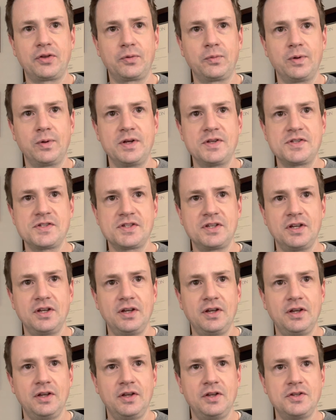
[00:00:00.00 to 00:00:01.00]
risk
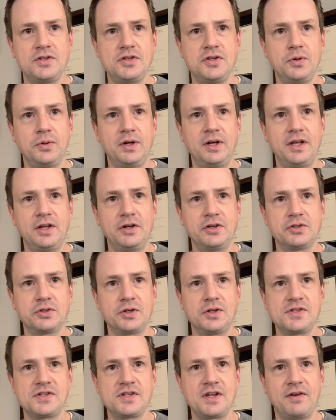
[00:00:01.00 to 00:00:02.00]
to an
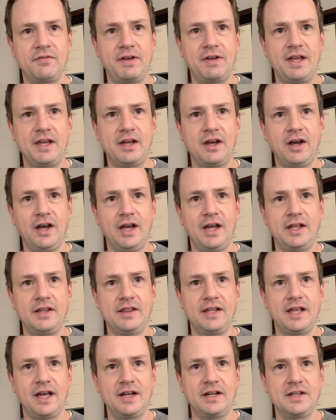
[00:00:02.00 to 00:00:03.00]
interest of a kind
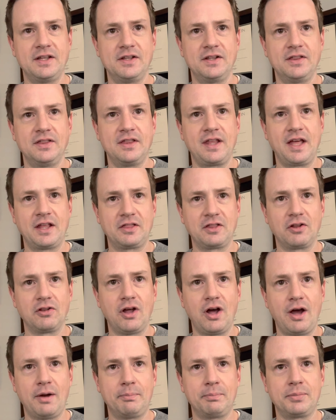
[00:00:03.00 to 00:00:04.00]
that the
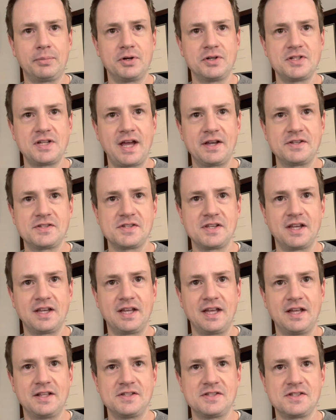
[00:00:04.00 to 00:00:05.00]
law protects
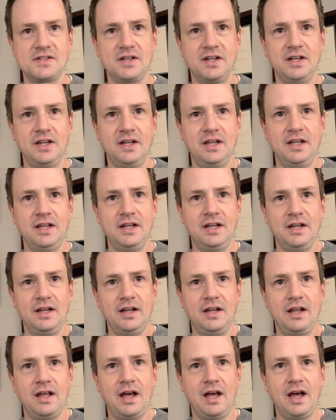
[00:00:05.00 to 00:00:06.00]
against
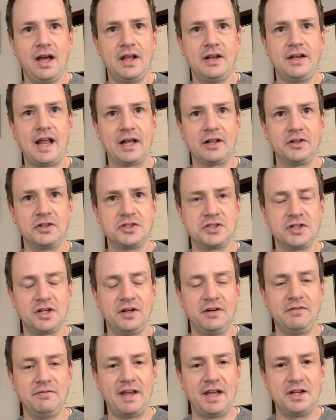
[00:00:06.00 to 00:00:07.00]
negligent
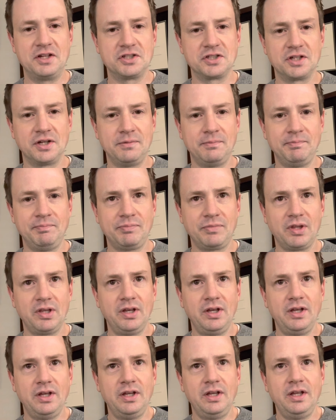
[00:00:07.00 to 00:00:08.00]
invasion.
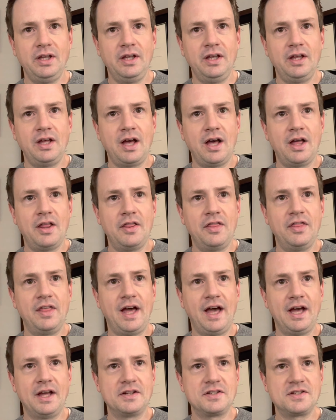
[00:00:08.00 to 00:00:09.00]

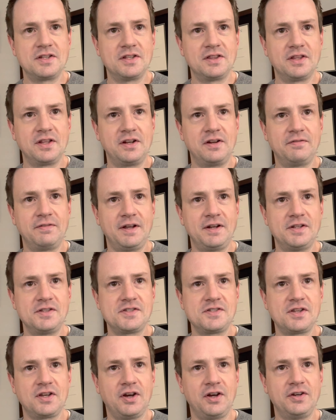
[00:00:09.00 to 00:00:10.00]
That the defendant's
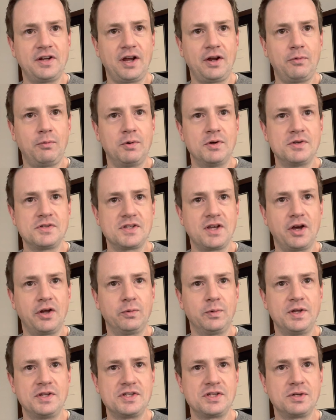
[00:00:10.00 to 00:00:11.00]
conduct was
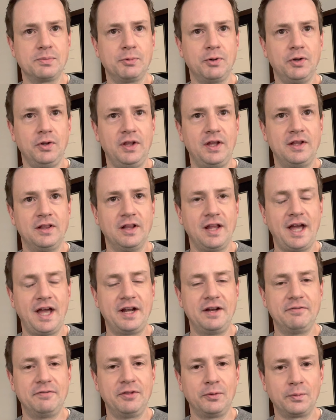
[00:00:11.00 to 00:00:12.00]
unreasonable in light
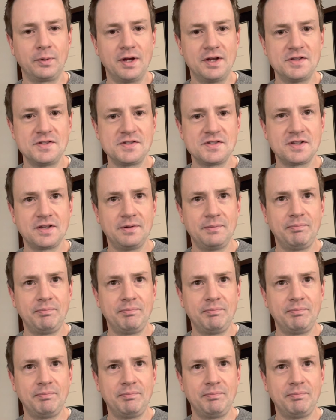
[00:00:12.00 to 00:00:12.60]
of the risk.